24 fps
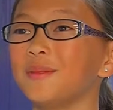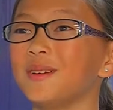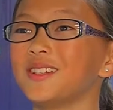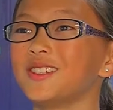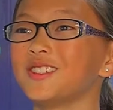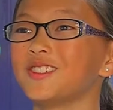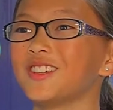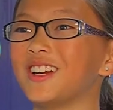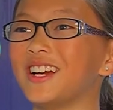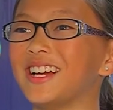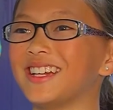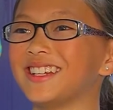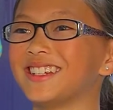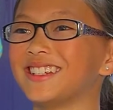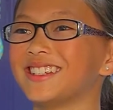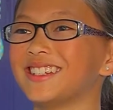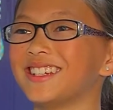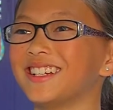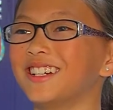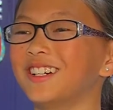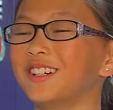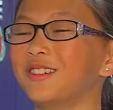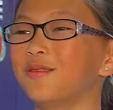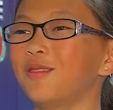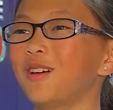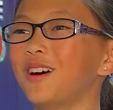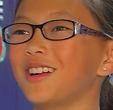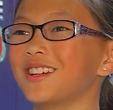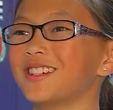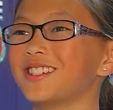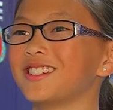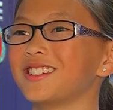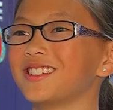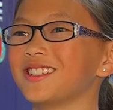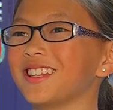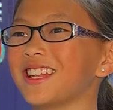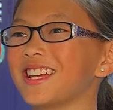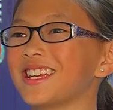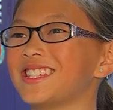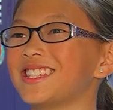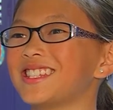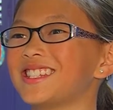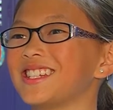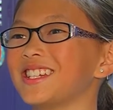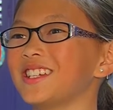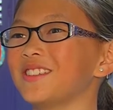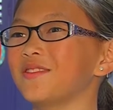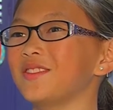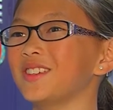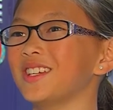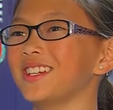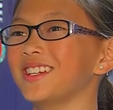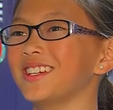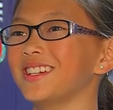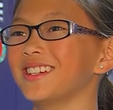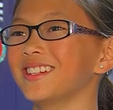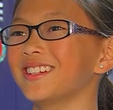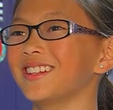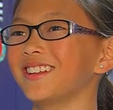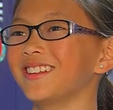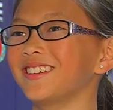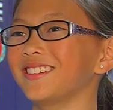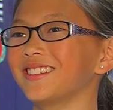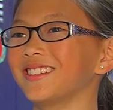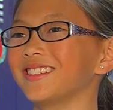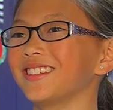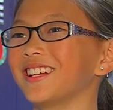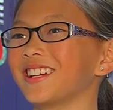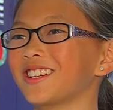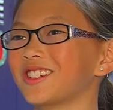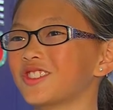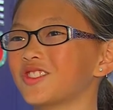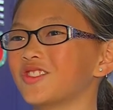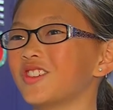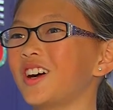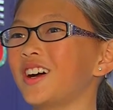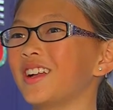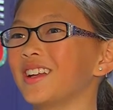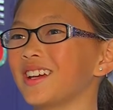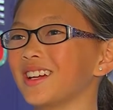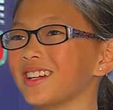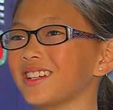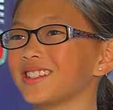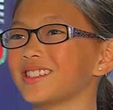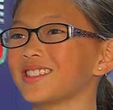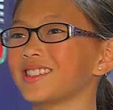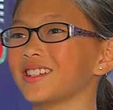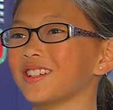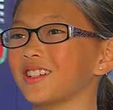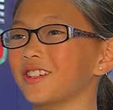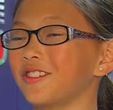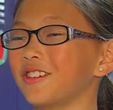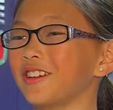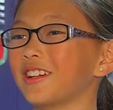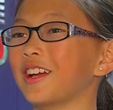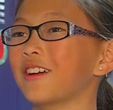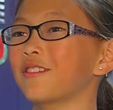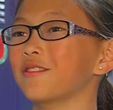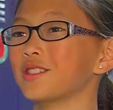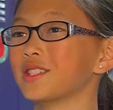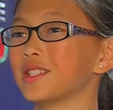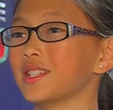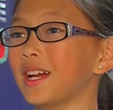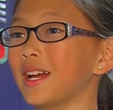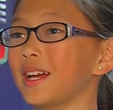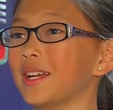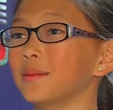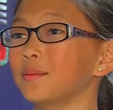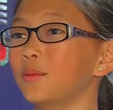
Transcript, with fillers: been trying to watch less TV and on electronics and going outside